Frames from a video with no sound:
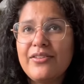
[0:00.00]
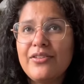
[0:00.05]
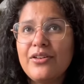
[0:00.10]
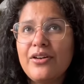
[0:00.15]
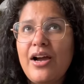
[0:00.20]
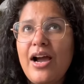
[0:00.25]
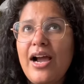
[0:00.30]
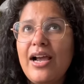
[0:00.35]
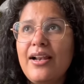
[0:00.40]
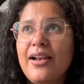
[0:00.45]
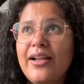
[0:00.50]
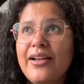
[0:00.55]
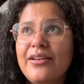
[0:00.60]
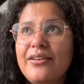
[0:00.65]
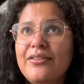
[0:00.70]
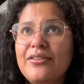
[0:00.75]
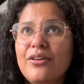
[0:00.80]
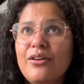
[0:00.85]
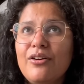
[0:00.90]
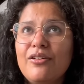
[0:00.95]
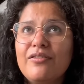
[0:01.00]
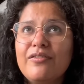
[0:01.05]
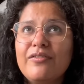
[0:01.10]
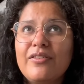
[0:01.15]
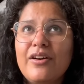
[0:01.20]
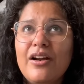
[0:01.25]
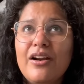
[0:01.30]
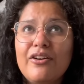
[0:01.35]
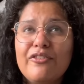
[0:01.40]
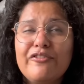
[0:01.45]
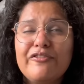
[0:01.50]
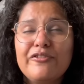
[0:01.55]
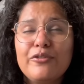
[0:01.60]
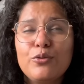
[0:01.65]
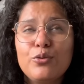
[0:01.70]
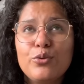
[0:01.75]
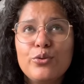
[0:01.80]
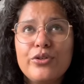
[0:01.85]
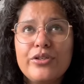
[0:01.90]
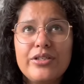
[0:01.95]
The highlight of our
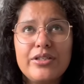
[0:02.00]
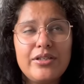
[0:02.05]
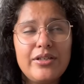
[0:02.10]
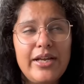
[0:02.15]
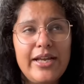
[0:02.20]
food